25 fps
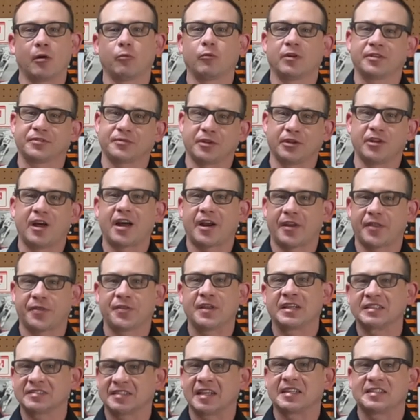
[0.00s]
with a lot of the
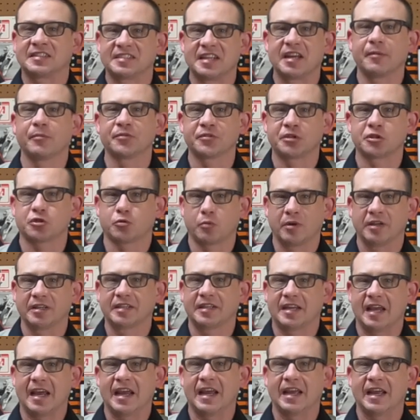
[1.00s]
things they did with the Twin
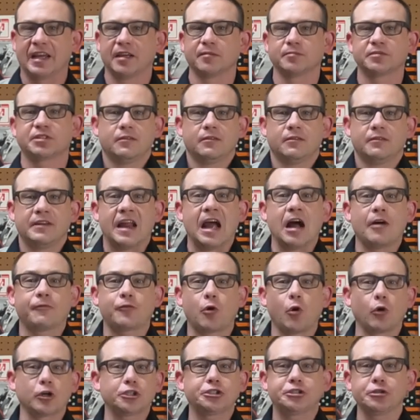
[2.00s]
Cams. Now, of
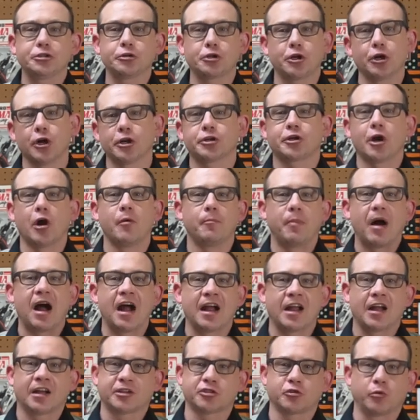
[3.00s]
course, you could go
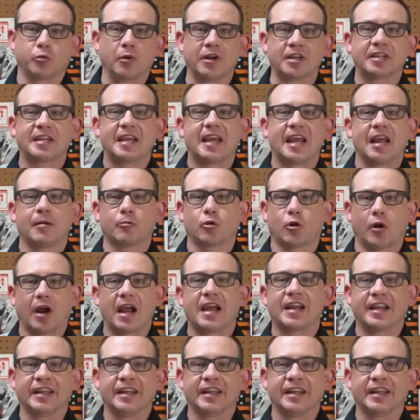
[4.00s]
buy a Twin Cam crate